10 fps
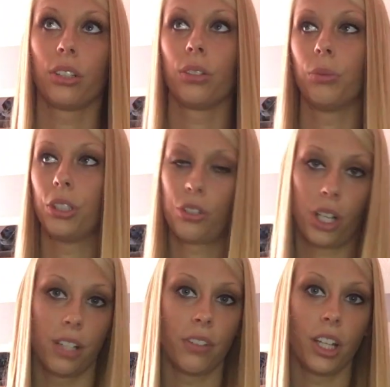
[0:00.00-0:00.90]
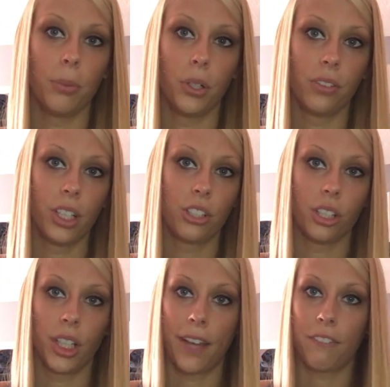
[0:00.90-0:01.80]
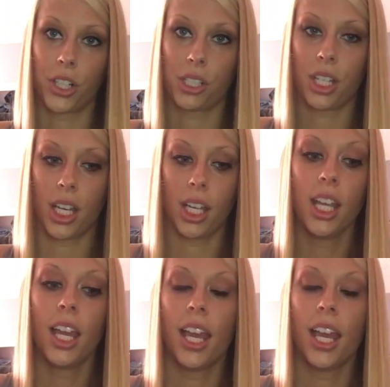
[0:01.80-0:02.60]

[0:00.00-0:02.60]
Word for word: or when you're trying to find the motivation that first day,